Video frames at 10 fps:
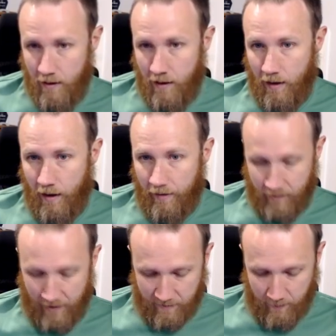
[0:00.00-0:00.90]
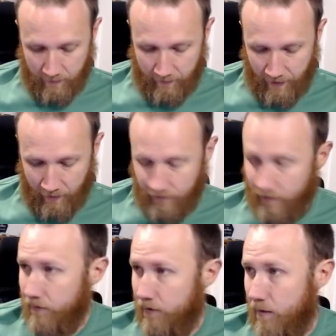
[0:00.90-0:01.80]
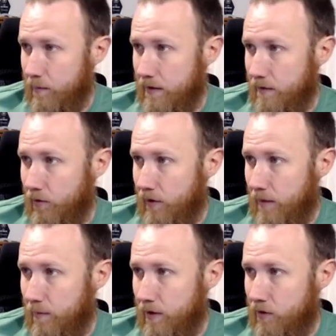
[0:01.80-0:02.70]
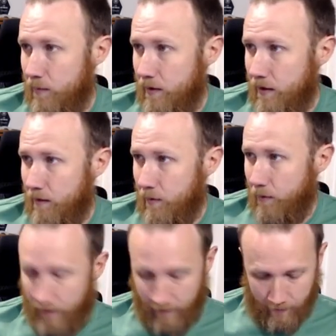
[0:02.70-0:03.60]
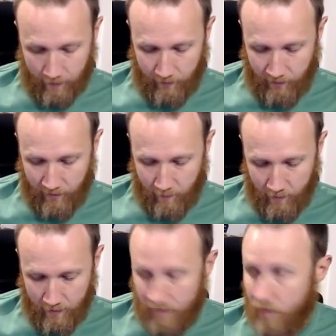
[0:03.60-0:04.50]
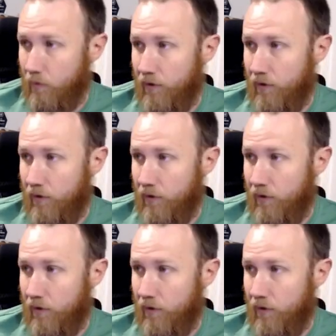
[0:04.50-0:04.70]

uh, after that's going to be the file itself. So that'll be evil.php, and we will add our cmd equals